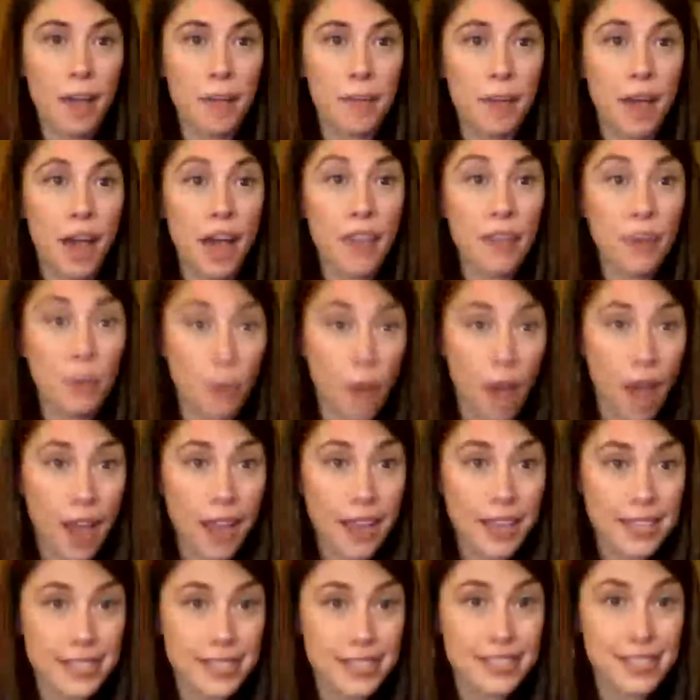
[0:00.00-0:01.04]

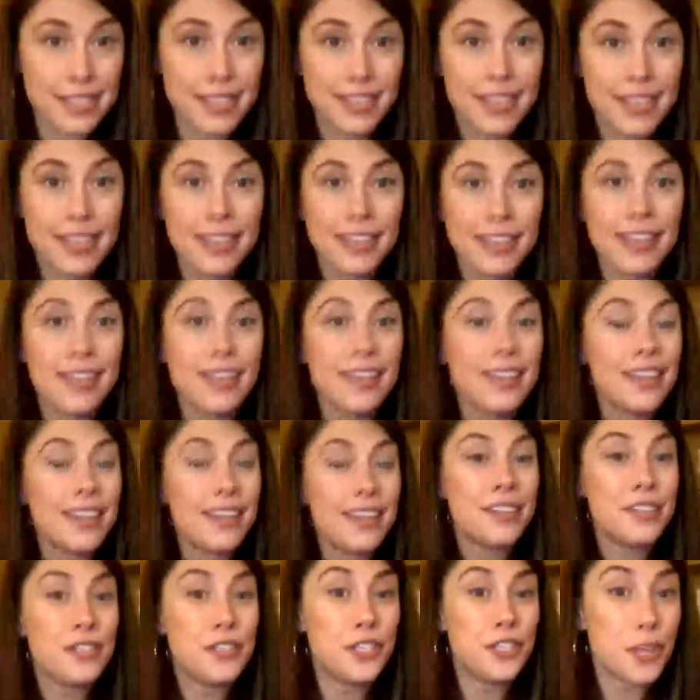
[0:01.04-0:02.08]
Otherwise,
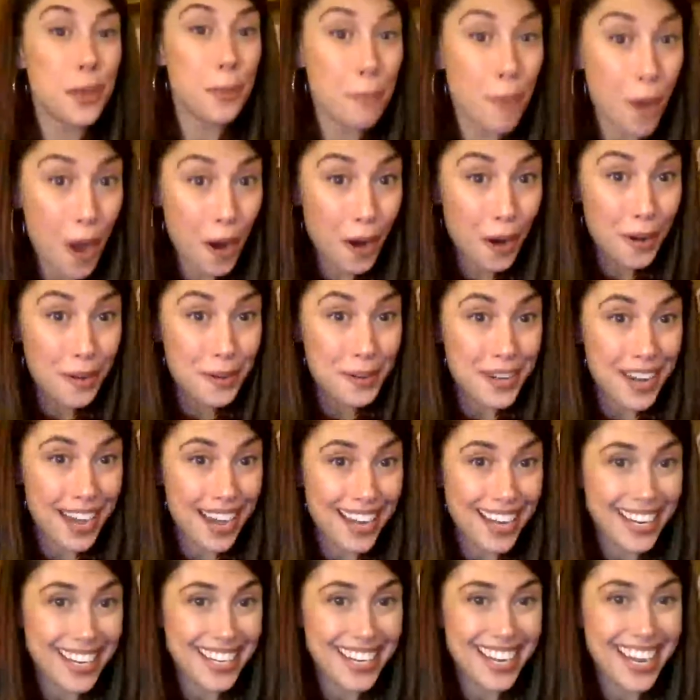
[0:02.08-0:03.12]
tomorrow
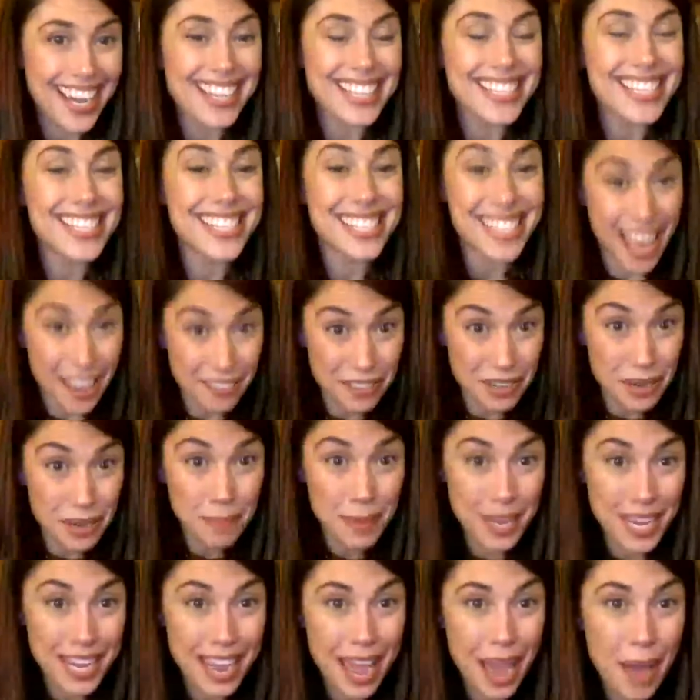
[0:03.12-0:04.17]
night at 7
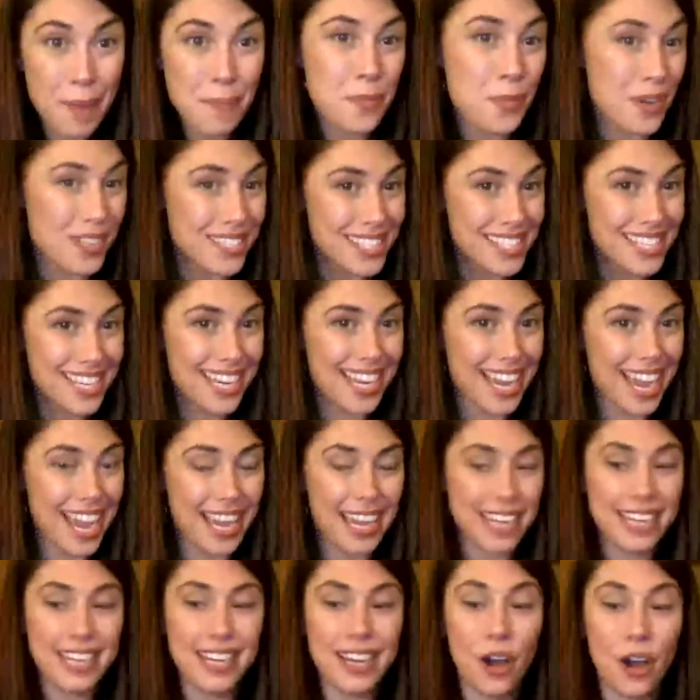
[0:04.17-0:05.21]
p.m. once
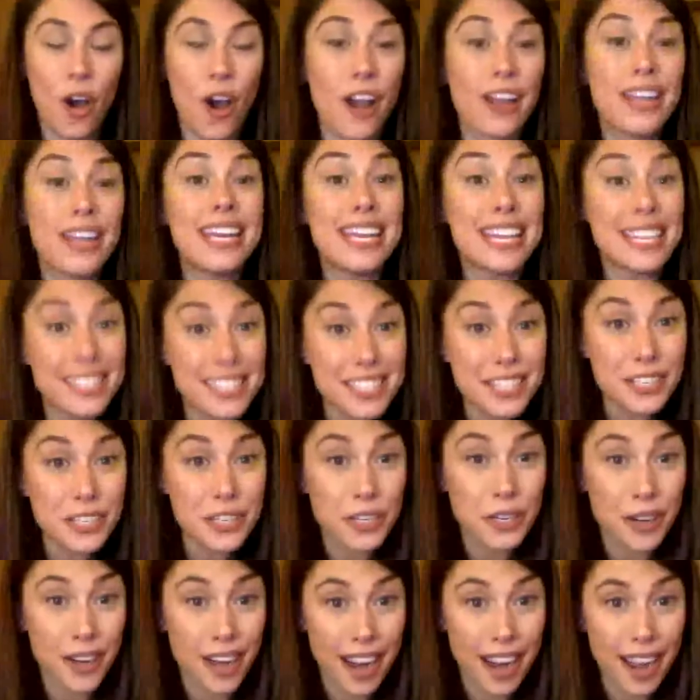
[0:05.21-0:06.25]
again on
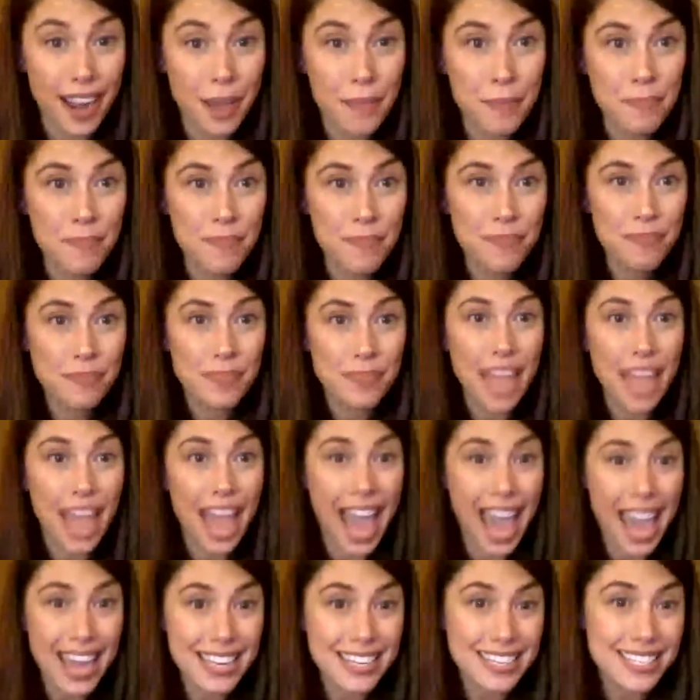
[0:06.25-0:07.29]
Instagram
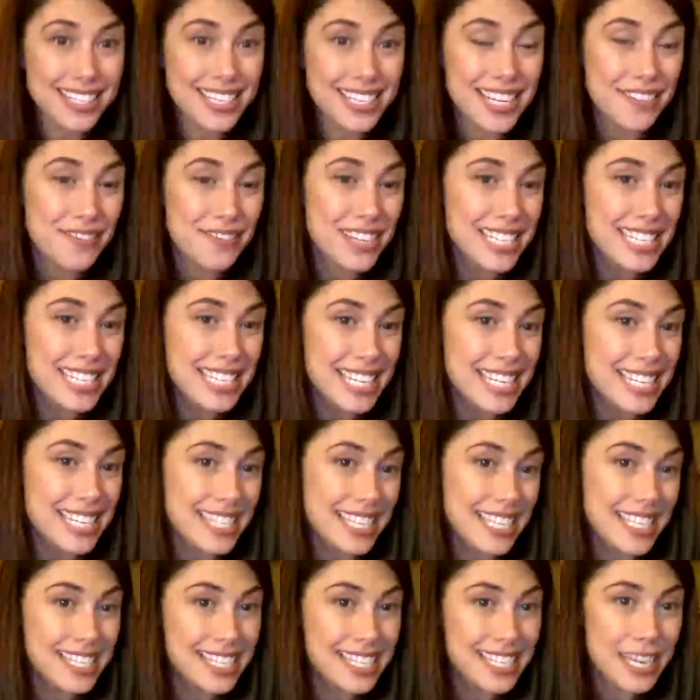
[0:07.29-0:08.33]
at
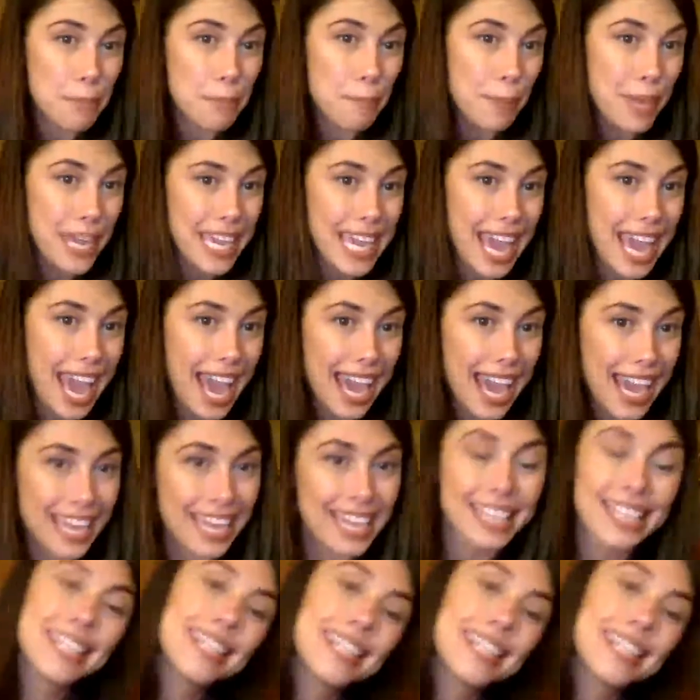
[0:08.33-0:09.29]
DVCCCPA.